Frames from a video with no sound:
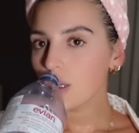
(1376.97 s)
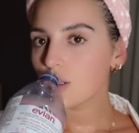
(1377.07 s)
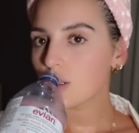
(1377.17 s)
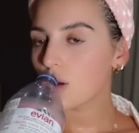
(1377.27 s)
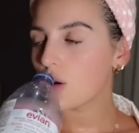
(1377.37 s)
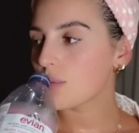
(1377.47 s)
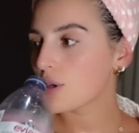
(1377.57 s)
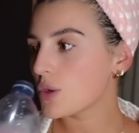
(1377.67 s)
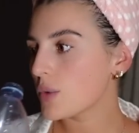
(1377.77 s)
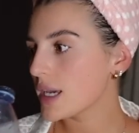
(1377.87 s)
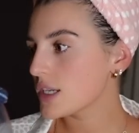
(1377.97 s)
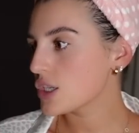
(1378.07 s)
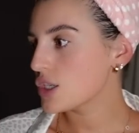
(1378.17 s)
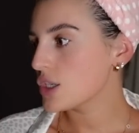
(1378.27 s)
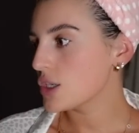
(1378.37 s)
So I'm gonna wait to
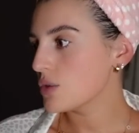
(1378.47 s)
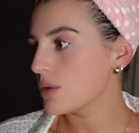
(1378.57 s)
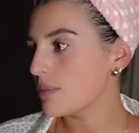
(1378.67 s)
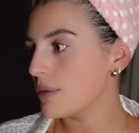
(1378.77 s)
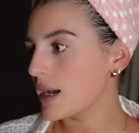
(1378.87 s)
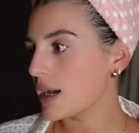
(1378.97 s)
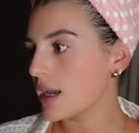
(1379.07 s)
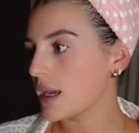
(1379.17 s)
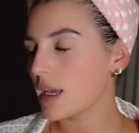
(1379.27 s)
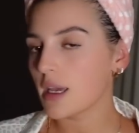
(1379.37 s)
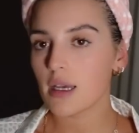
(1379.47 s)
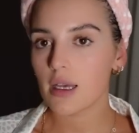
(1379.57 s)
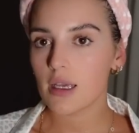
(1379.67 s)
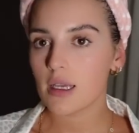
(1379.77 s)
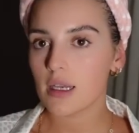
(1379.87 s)
do my
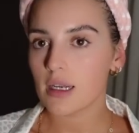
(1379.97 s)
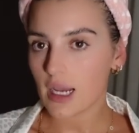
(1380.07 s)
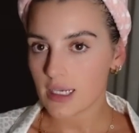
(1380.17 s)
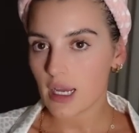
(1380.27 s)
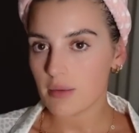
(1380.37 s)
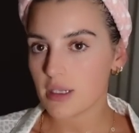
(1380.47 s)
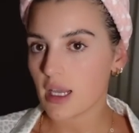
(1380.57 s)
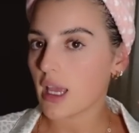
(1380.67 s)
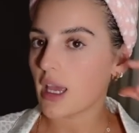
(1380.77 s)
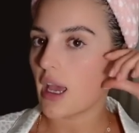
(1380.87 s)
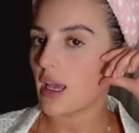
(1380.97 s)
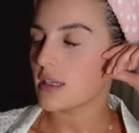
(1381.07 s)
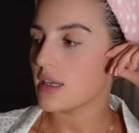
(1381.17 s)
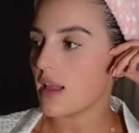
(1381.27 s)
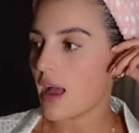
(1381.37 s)
nighttime skincare
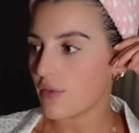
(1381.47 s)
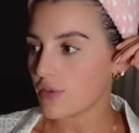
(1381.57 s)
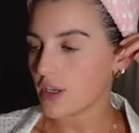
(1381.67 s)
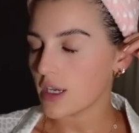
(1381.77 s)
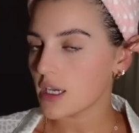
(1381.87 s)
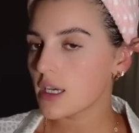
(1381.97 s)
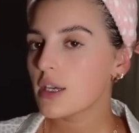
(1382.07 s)
until after